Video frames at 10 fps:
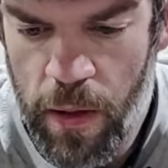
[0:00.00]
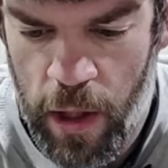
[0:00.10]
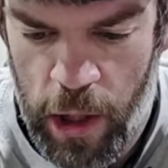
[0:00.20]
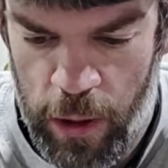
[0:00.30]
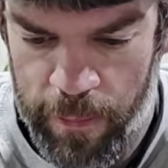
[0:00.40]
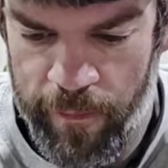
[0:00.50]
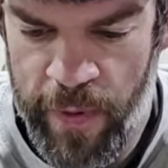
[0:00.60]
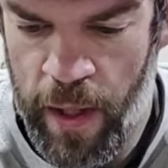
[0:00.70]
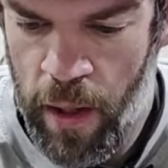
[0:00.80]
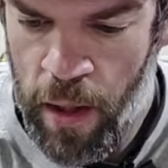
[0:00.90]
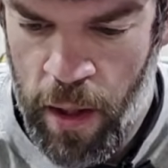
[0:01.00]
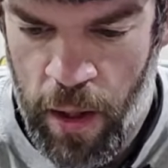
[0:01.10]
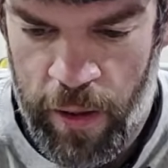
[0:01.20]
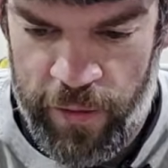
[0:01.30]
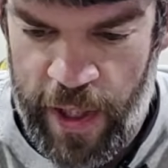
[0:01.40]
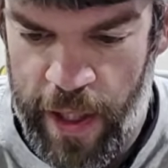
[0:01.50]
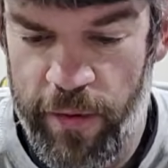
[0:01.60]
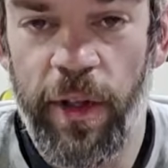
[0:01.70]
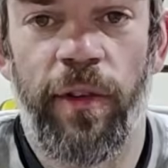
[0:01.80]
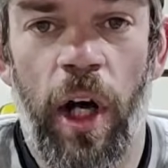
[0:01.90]
Said
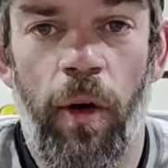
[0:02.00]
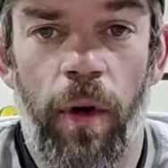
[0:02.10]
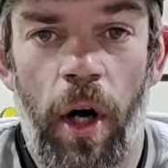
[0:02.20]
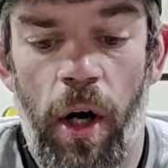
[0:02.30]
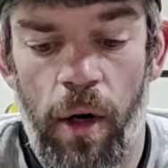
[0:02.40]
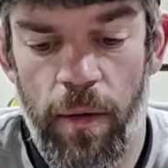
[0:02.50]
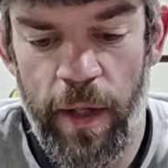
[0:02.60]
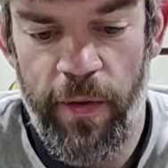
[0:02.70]
it's just overall,